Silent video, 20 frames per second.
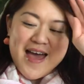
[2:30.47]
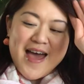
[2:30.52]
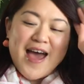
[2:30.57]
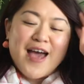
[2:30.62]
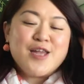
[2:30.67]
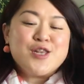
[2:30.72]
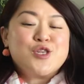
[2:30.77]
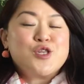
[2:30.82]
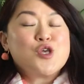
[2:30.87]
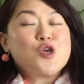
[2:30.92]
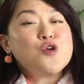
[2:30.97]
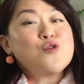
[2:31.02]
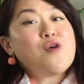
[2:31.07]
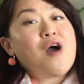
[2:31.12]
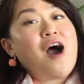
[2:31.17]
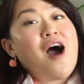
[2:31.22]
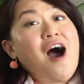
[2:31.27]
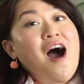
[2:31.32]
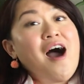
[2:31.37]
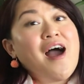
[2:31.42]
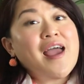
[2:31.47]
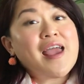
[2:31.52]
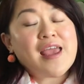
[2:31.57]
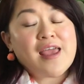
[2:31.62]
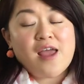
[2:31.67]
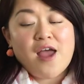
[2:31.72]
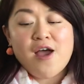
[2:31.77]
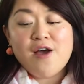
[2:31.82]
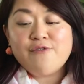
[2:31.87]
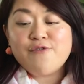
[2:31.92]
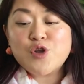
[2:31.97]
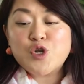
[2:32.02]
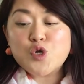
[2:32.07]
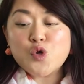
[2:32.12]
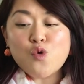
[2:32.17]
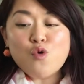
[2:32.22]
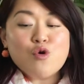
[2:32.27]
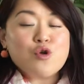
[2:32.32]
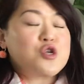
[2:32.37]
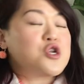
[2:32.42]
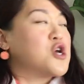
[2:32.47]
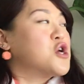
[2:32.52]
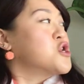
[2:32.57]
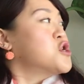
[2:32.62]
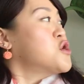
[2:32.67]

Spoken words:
and too high for George